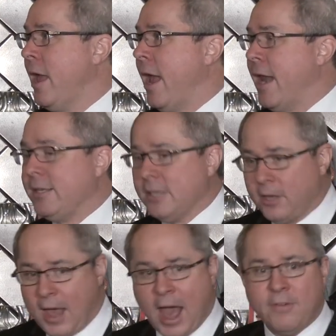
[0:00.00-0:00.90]
And I said,
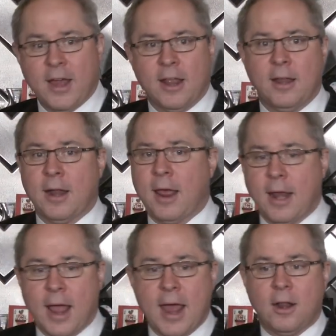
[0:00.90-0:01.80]
have at it.
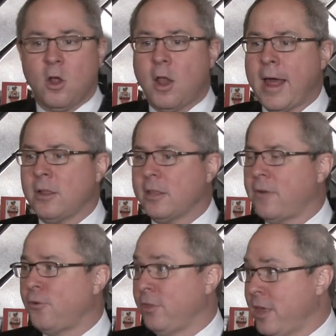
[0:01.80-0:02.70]
And I had it all out there
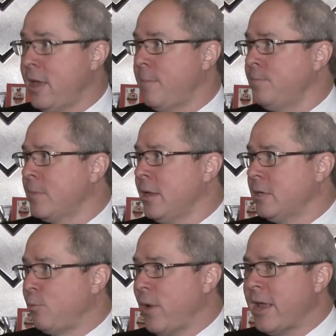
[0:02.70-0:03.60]
for them
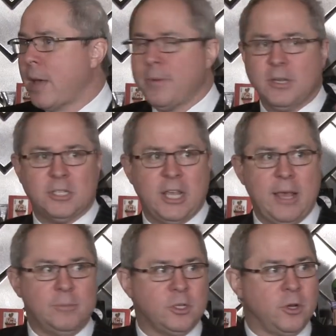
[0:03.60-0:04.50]
to break up into
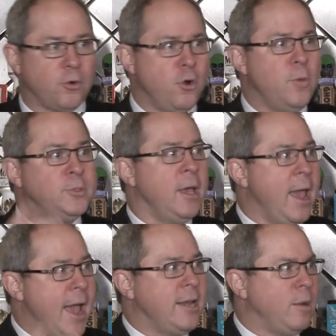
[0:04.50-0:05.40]
teams, into groups,
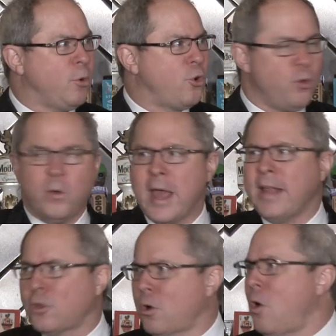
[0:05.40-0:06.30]
and to
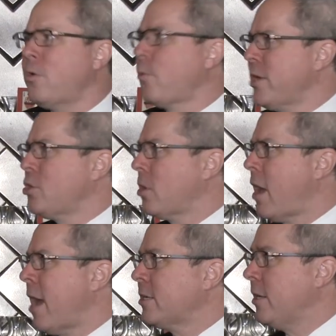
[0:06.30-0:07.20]
create their own original
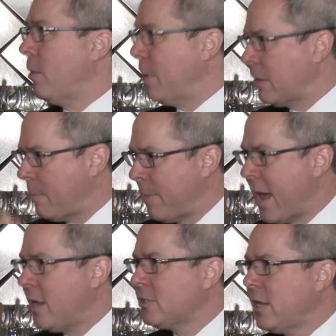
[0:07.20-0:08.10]
cocktail, but to
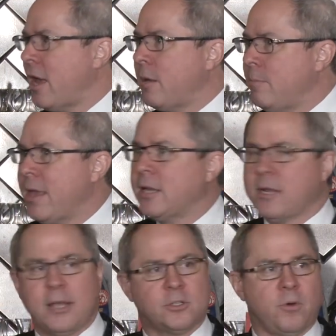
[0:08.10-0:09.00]
balance it out and make it
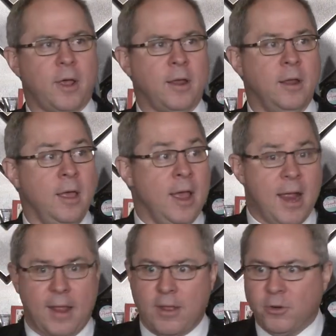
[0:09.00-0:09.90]
taste great.
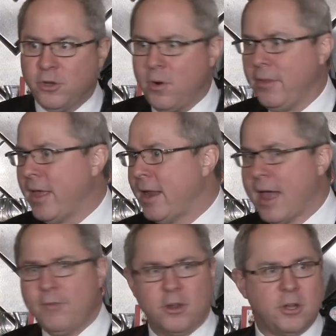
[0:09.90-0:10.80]
And they were doing that and
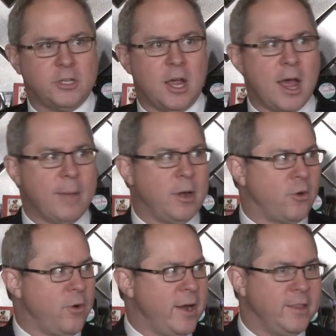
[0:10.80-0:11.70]
having a good time and
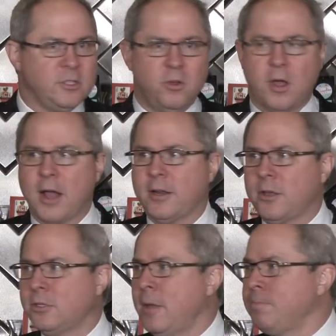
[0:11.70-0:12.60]
creating these new
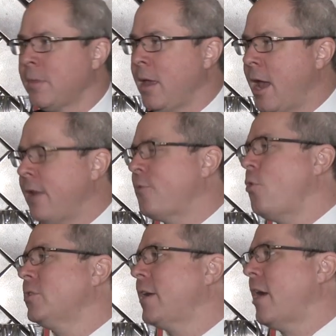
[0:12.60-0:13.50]
cocktails. And of
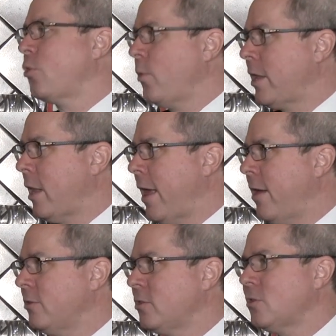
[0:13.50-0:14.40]
course, I got 3
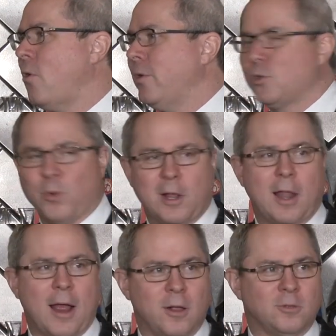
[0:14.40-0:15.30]
clowns. There's always 3
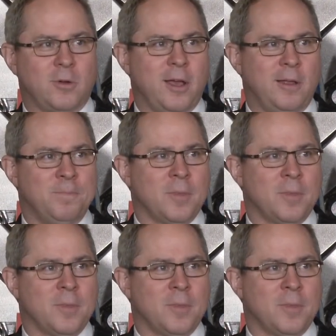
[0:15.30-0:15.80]
clowns, right?